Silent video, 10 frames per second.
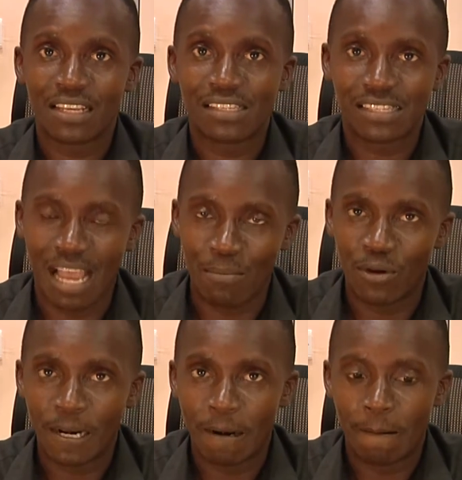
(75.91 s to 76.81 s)

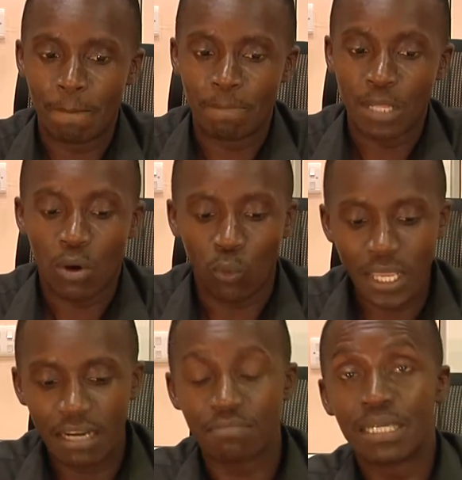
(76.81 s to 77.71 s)
sermon.
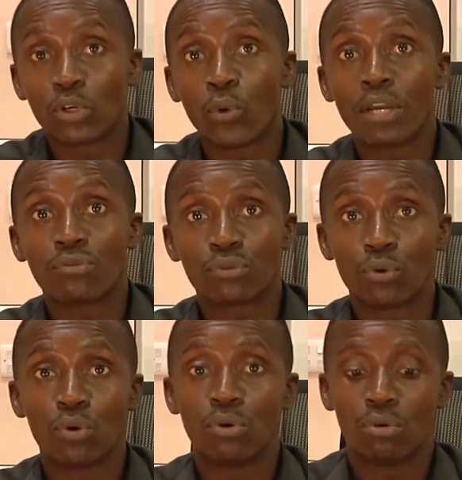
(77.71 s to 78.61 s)
We have been going
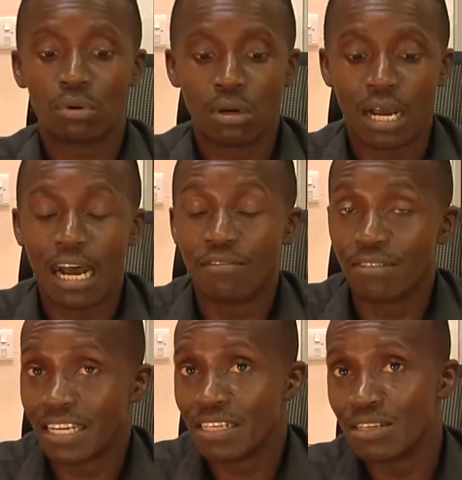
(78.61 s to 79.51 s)
through a
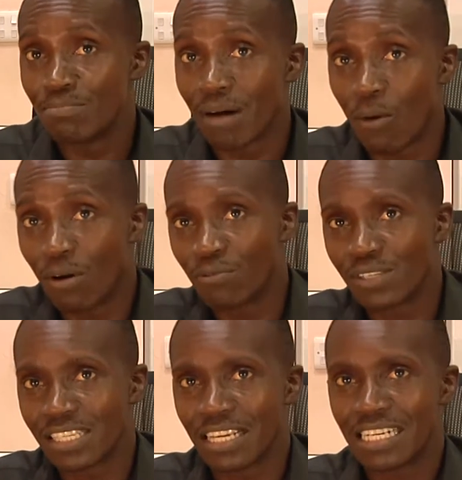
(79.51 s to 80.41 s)
very powerful
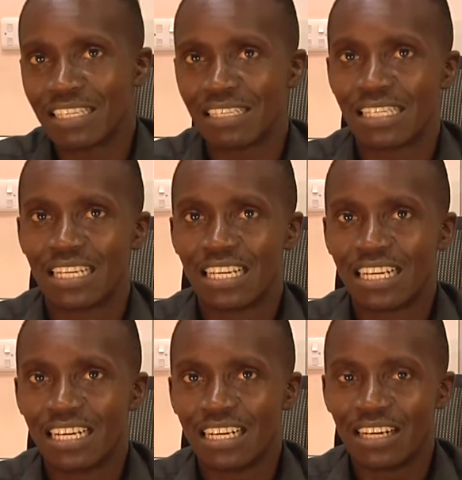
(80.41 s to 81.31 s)
series
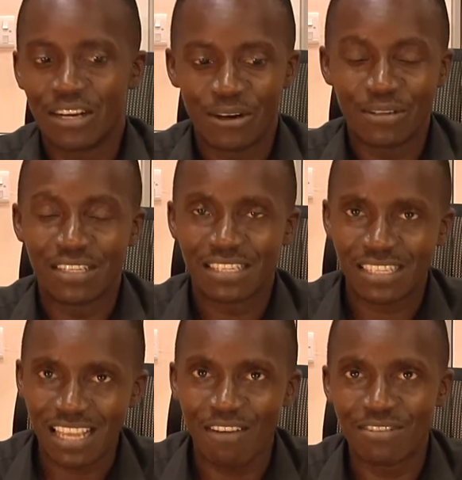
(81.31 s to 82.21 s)
on
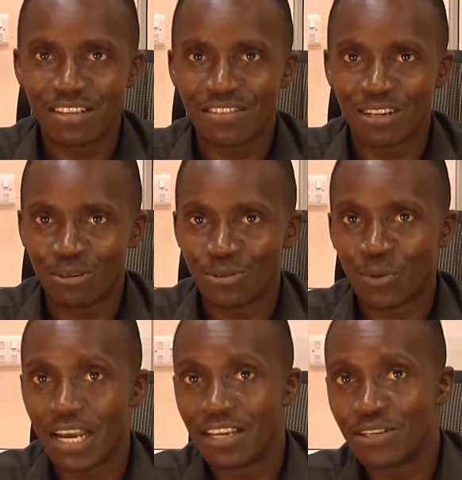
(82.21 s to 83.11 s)
serving the Lord
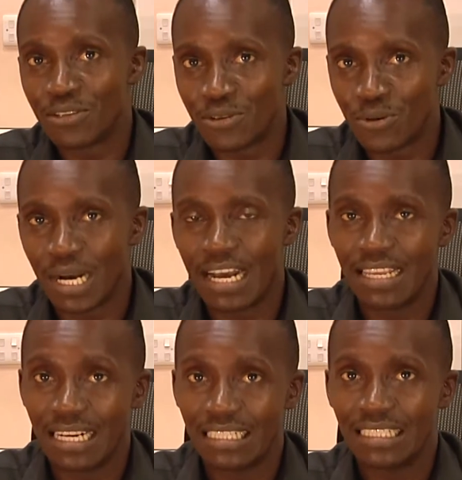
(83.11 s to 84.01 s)
while you are
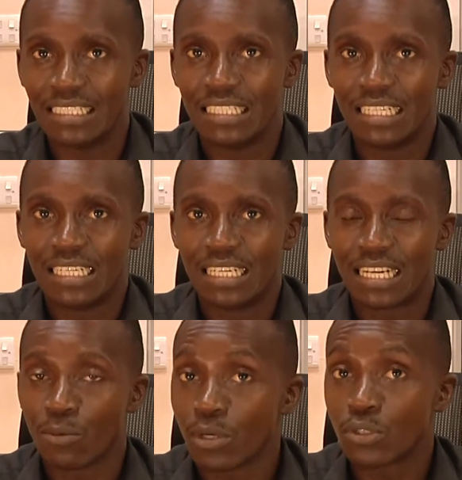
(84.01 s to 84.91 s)
young.
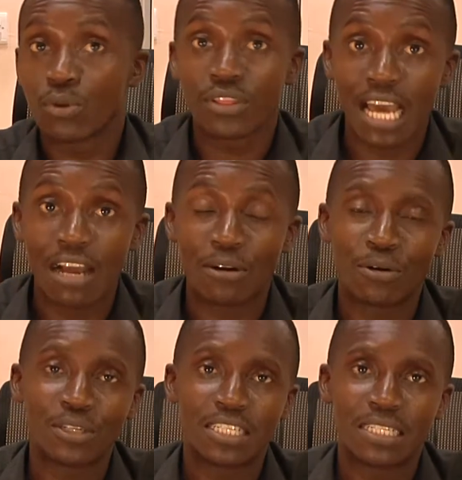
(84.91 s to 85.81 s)
And I want to thank
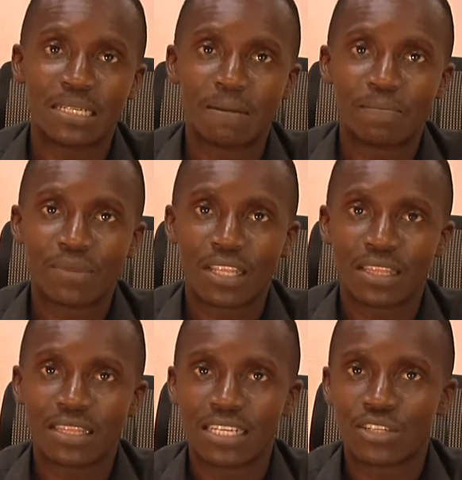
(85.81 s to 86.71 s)
God
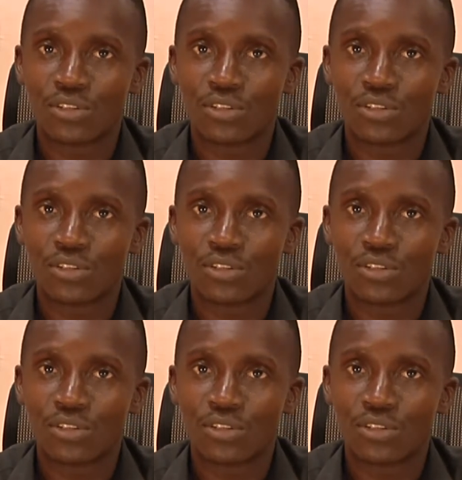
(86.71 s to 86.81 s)
that